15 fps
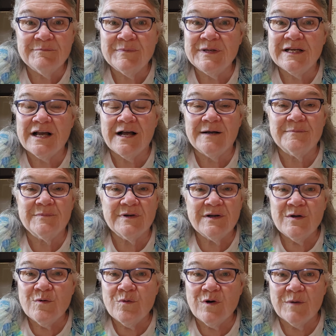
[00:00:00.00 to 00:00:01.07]
become
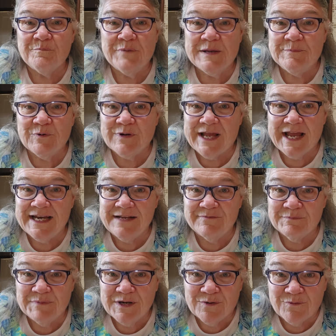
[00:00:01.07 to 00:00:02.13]
where people can't
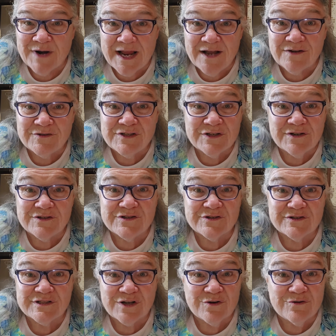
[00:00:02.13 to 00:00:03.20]
even be around you because
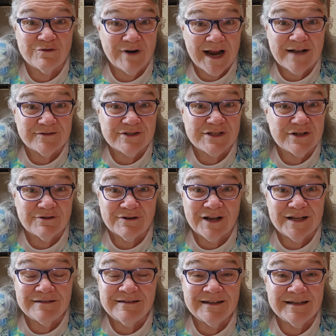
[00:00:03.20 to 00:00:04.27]
you're so grouchy
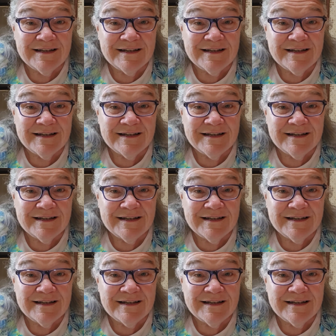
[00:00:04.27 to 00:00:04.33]
or